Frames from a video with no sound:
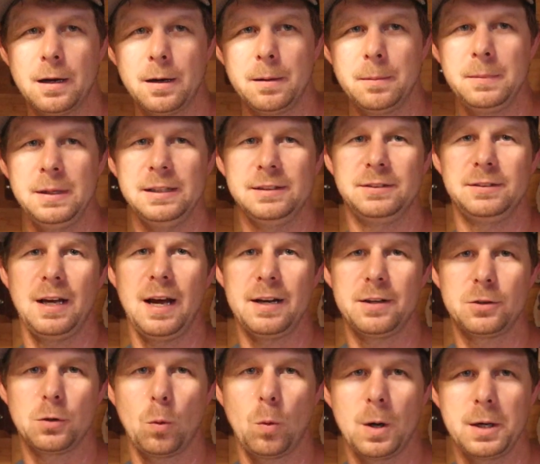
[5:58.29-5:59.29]
them is
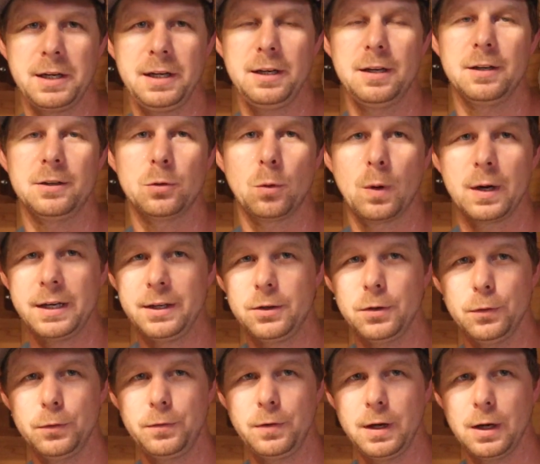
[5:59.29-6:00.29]
at 20 to
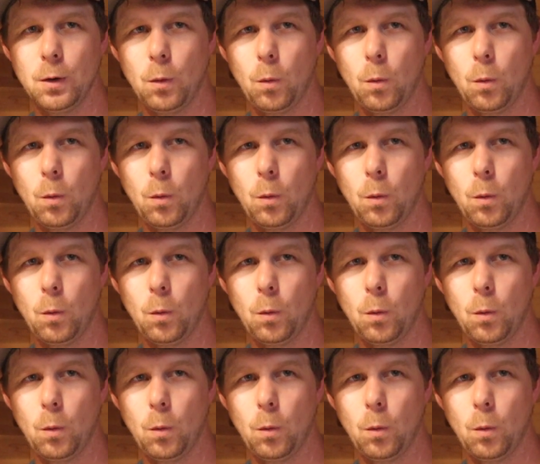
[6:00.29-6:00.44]
22 feet